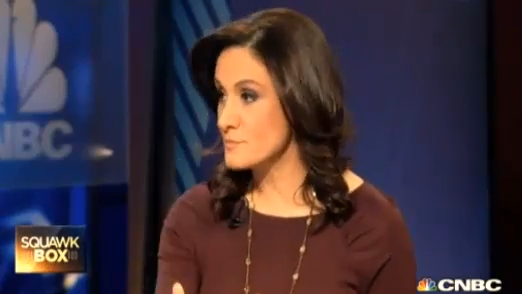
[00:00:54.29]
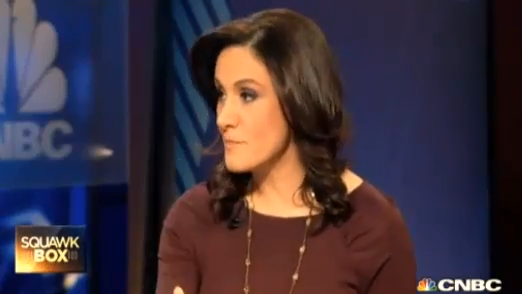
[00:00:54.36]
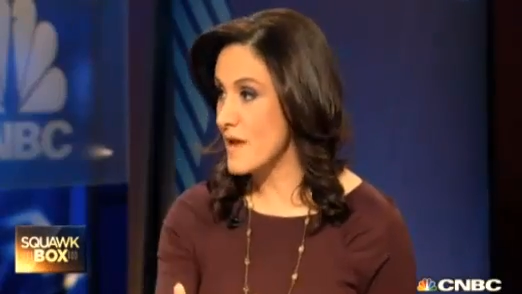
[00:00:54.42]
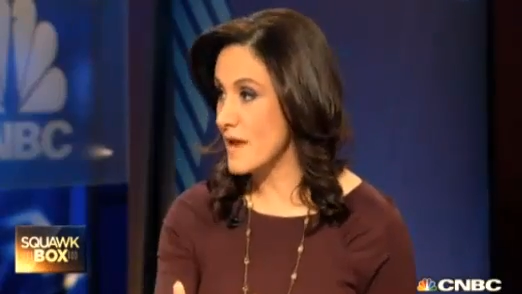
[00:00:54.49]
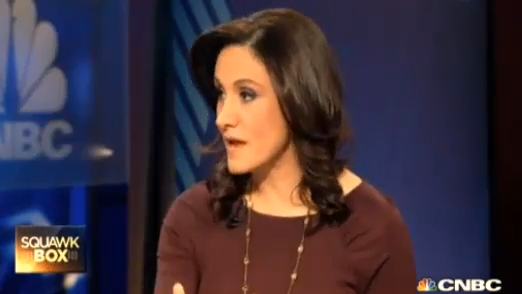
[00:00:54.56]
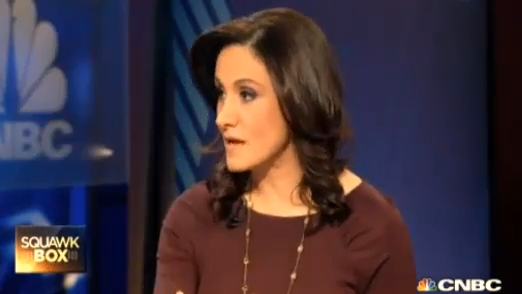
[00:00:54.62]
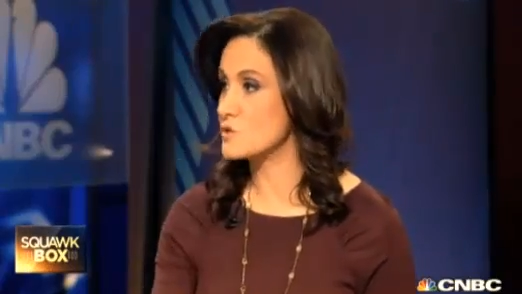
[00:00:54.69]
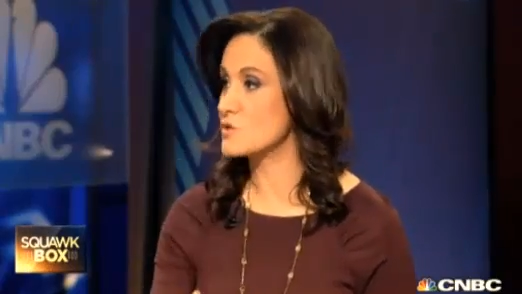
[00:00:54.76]

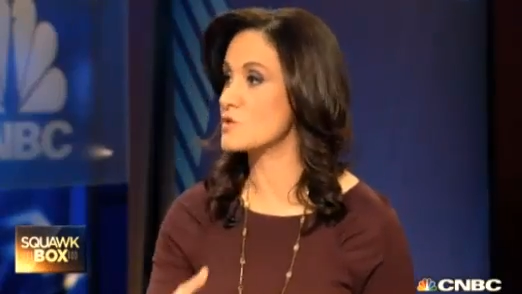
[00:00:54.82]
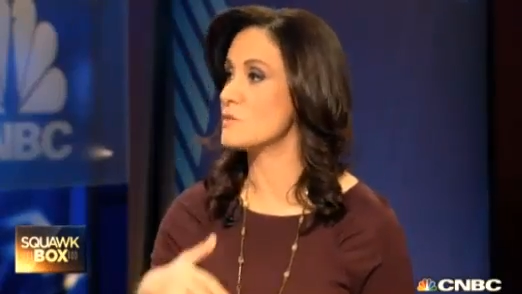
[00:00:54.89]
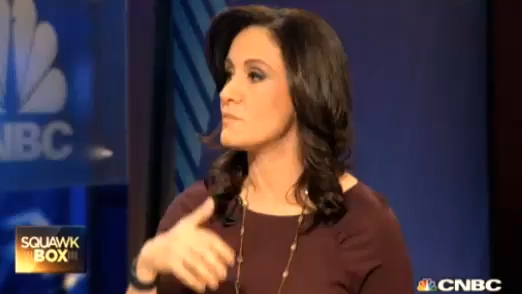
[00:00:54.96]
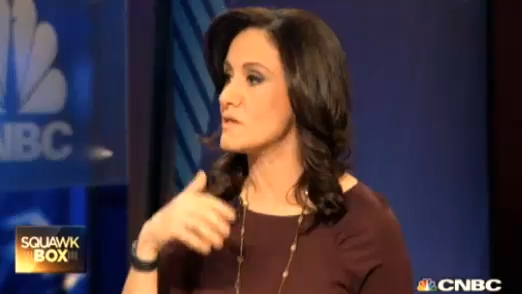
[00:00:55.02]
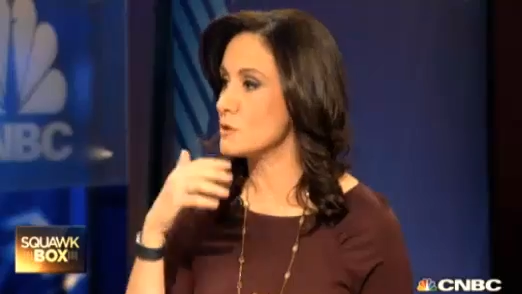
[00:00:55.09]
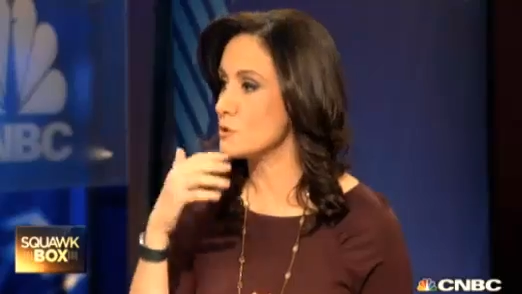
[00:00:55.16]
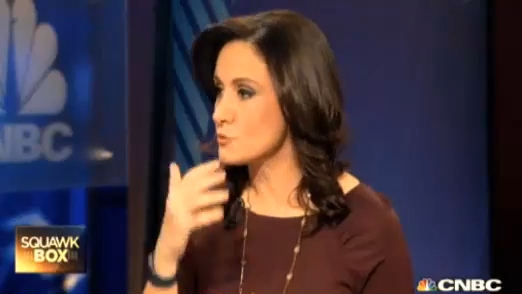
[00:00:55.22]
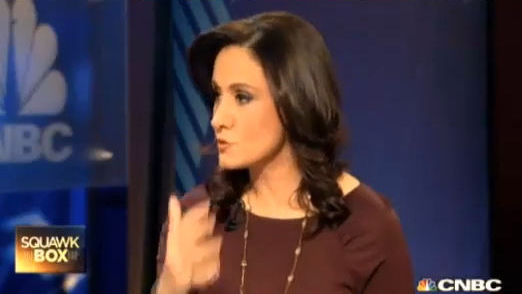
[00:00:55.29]
demands to
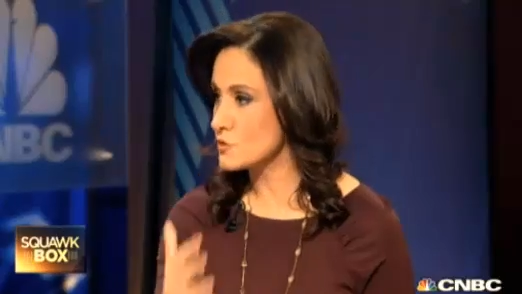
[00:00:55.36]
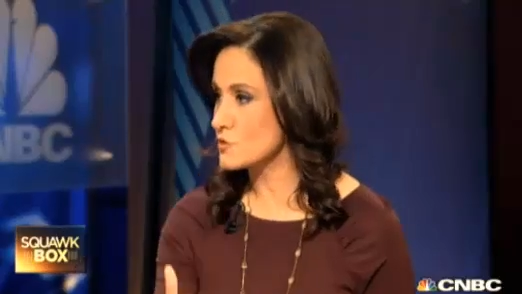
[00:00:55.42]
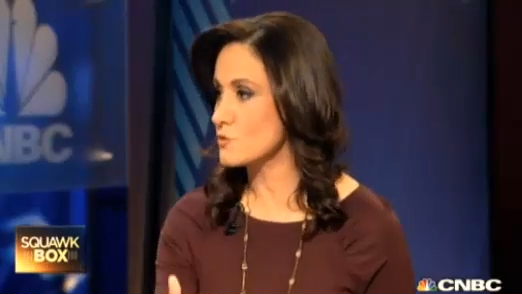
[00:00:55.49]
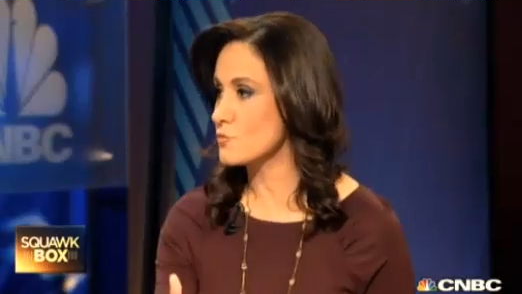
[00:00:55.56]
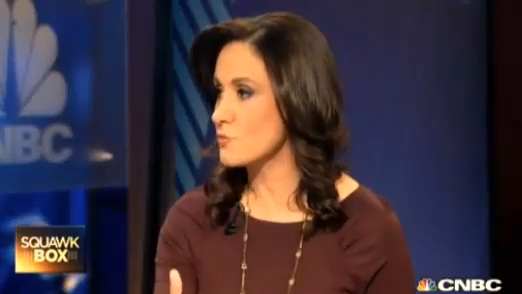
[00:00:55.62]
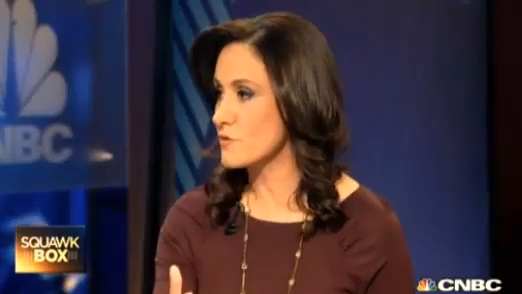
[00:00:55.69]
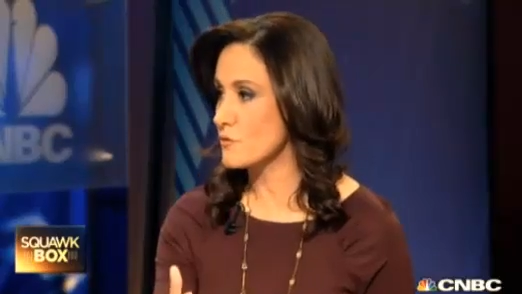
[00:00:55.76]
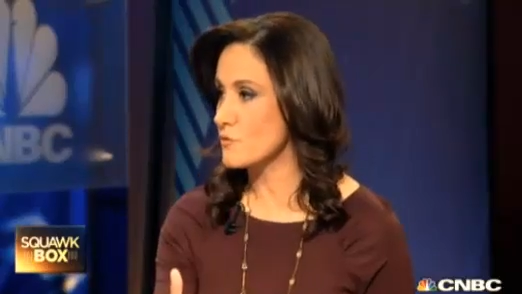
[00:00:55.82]
be
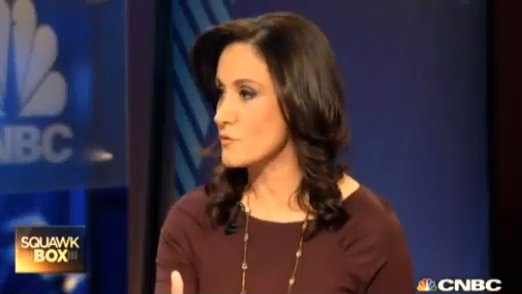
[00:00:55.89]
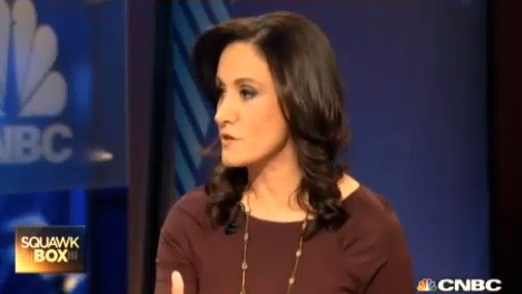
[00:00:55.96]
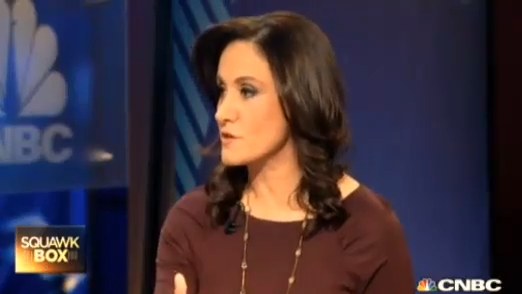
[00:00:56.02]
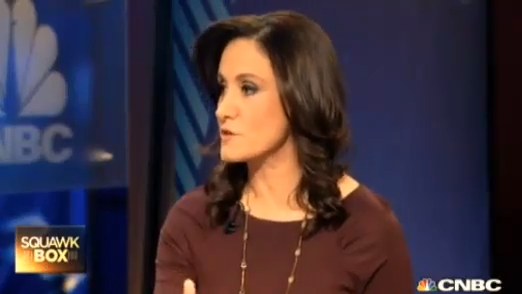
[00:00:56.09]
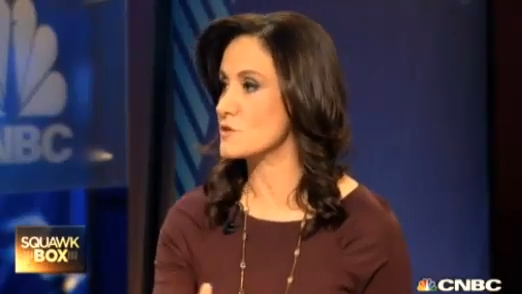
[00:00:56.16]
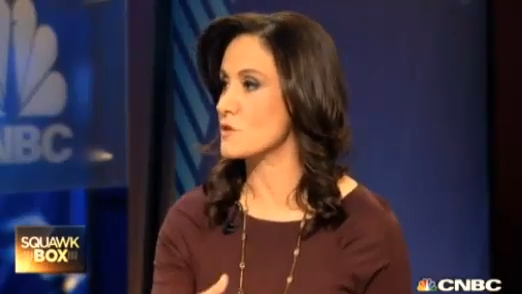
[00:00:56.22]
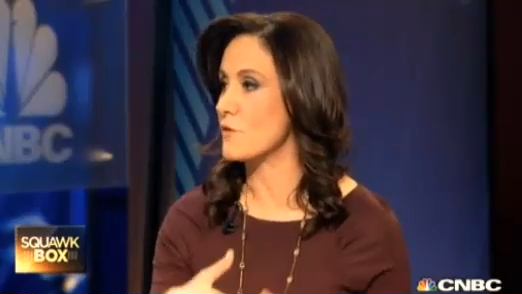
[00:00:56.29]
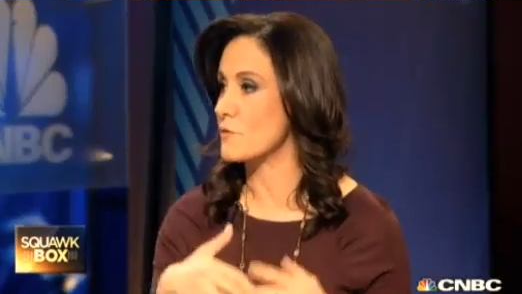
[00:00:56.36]
looser with
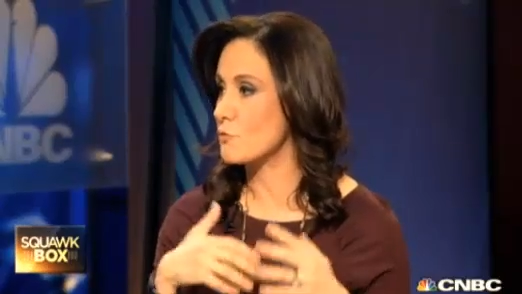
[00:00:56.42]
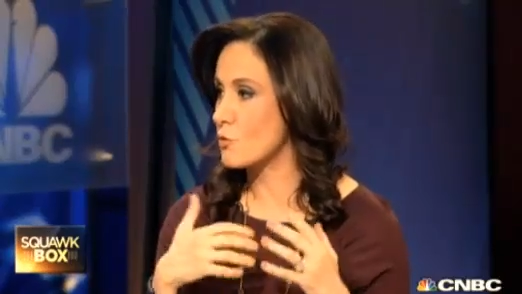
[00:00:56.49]
Greece on